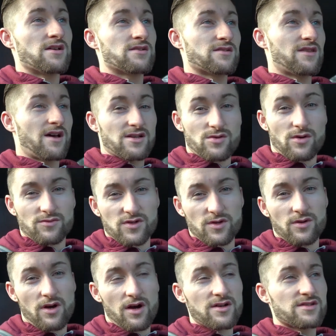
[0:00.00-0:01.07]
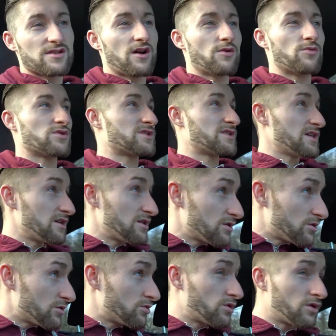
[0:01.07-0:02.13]
So that's what I'm doing, guys. I will see
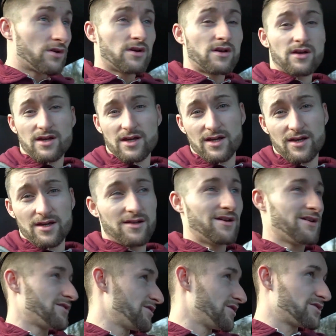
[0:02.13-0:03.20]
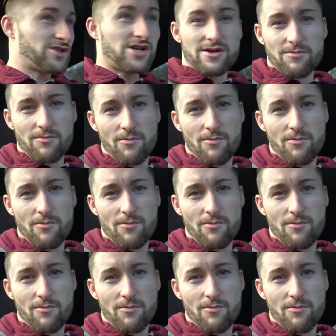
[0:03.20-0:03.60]
you in the gym.